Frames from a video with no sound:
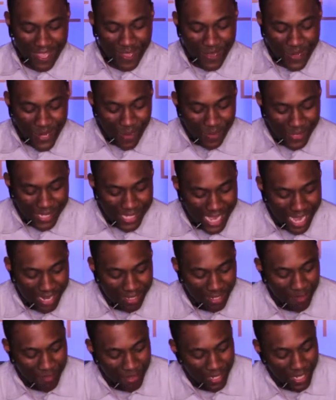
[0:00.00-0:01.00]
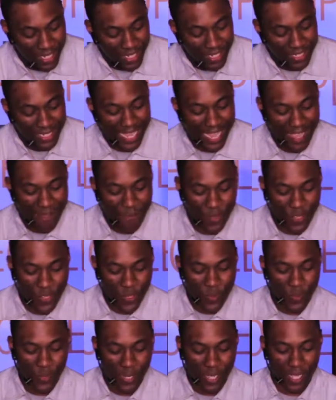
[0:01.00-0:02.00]
And it's not going to be a good day
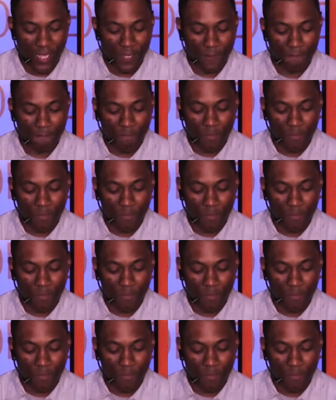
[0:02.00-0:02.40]
when you